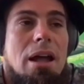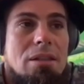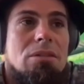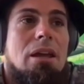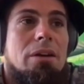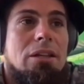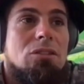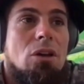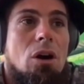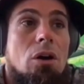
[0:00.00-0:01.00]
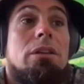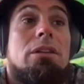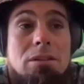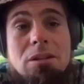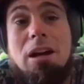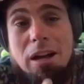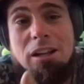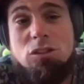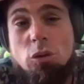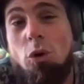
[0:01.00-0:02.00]
And there I saw, yes, you got to
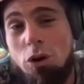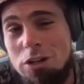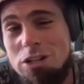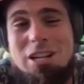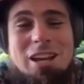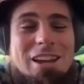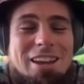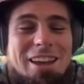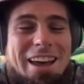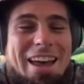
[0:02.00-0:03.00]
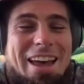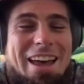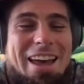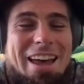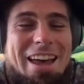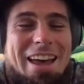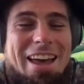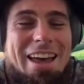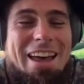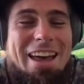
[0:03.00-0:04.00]
get divorced. And
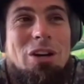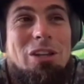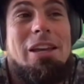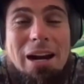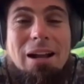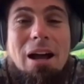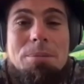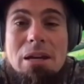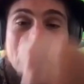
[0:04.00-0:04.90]
two, you got to come